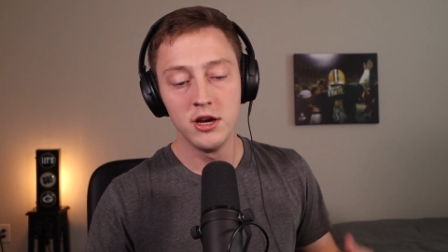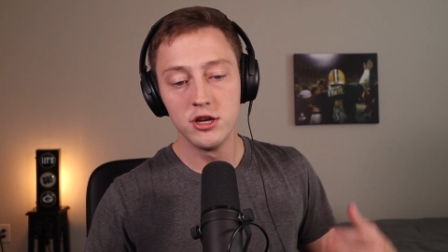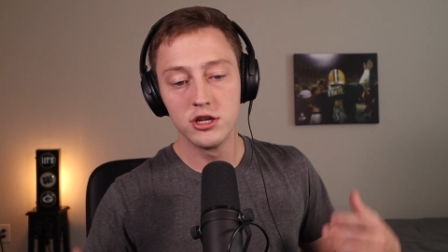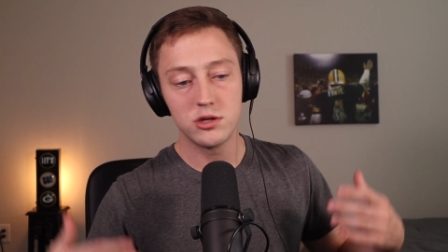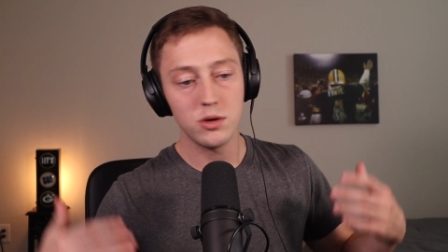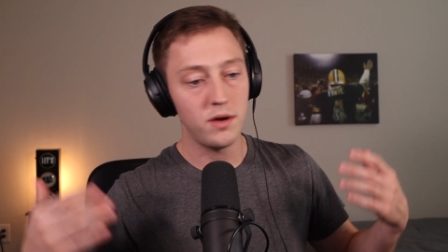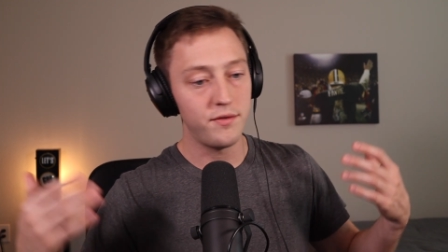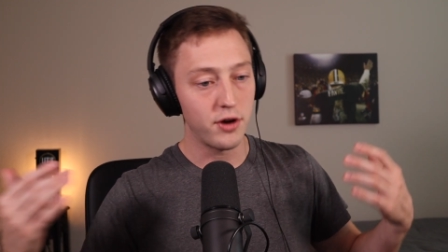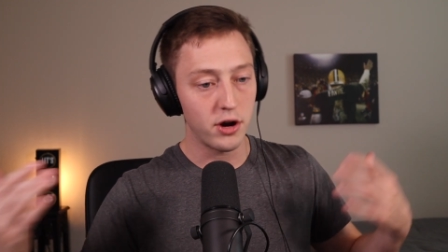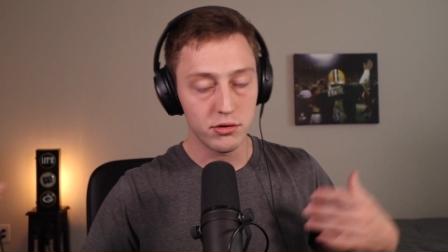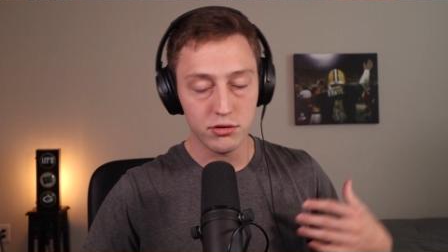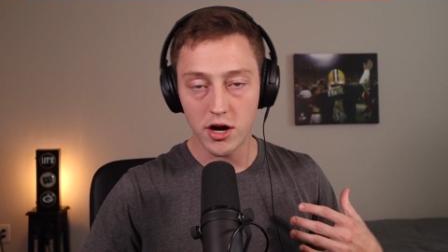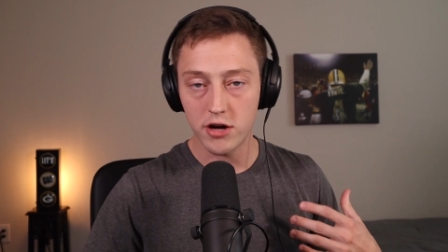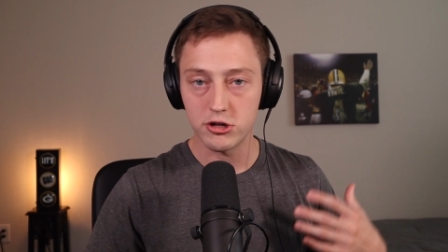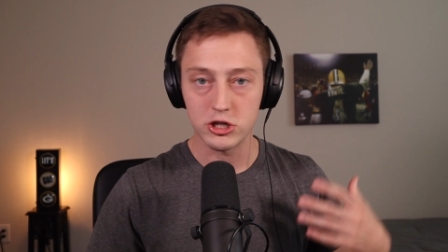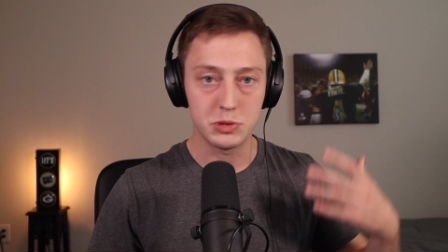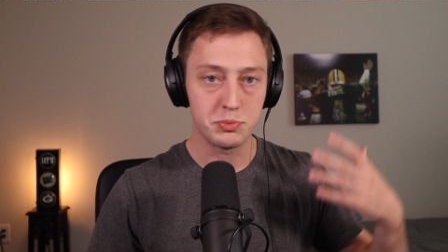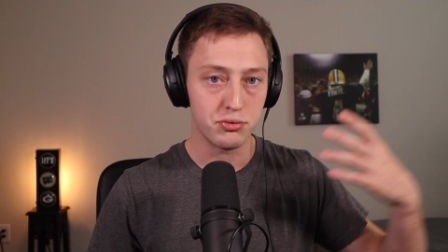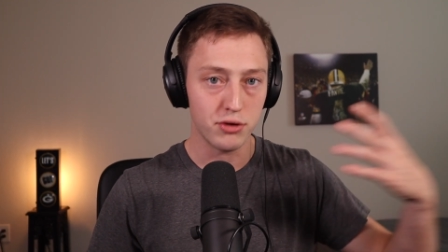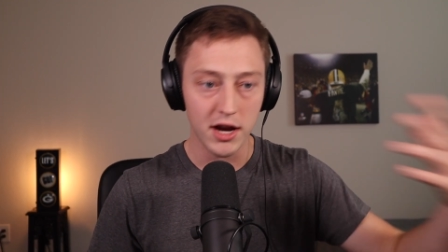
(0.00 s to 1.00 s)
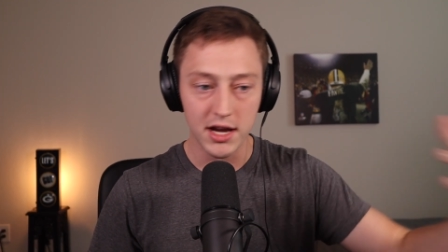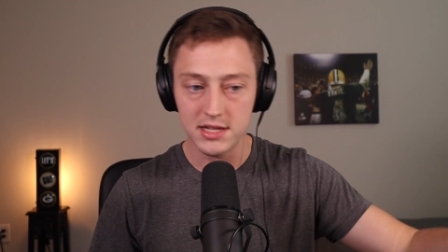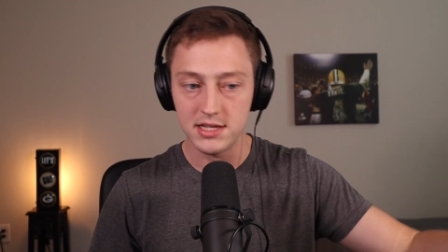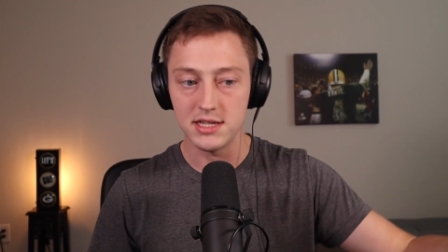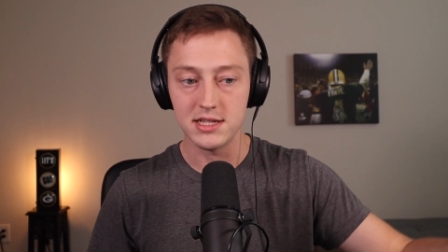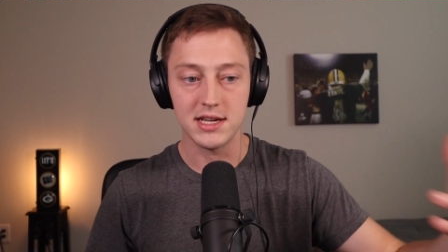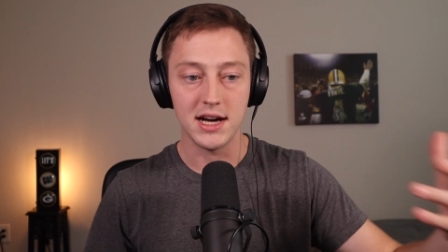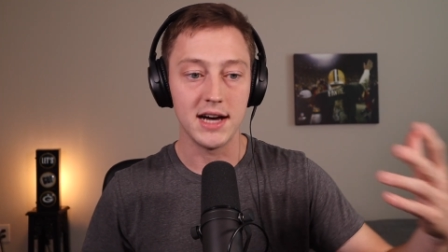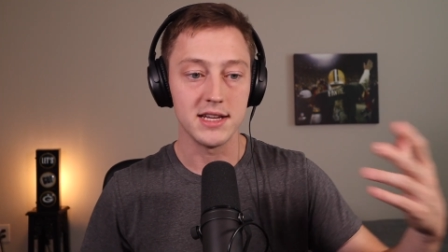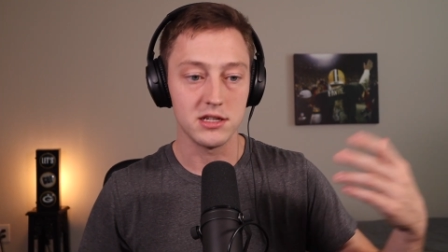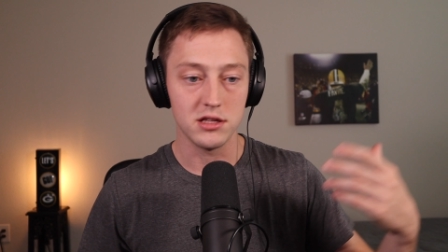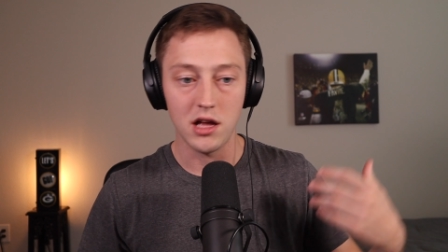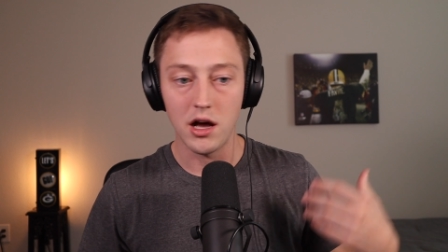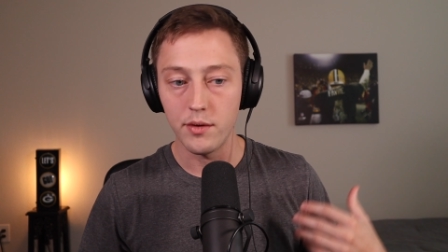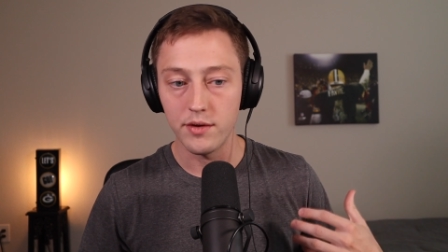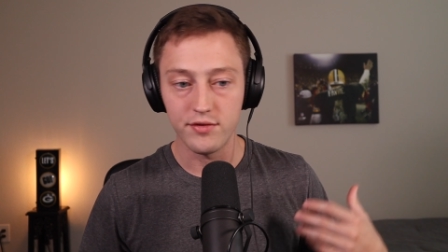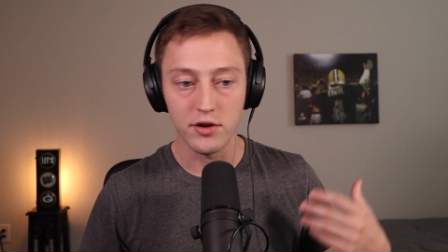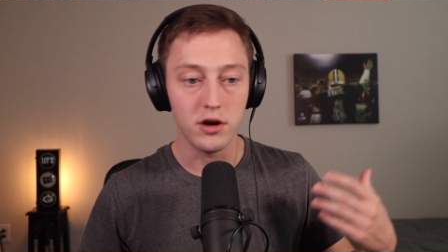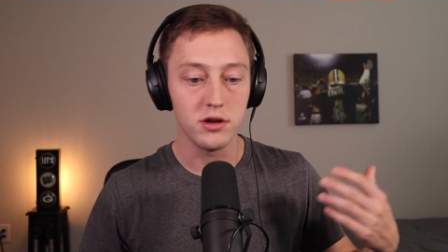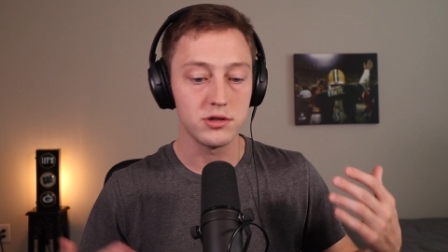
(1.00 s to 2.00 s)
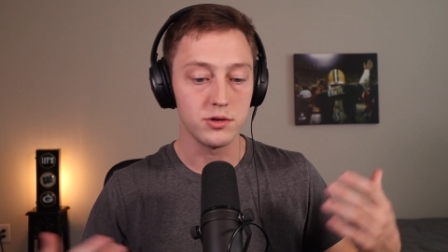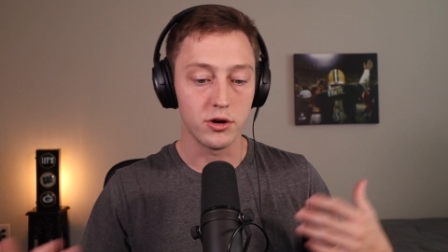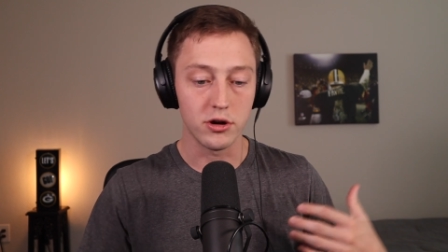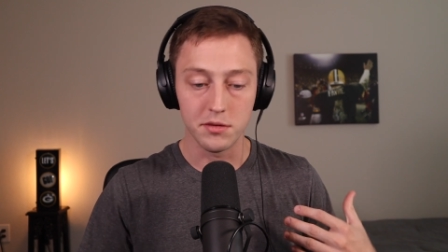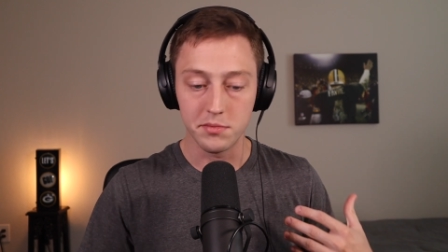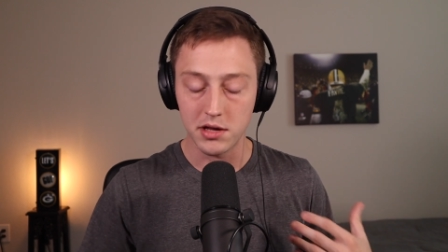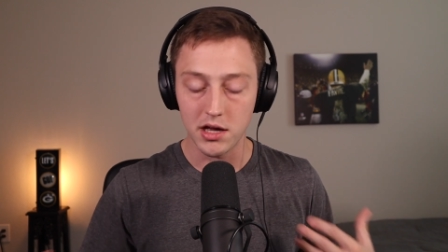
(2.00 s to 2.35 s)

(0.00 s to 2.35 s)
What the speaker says: So we've heard Rodgers praise these guys a lot. We've also heard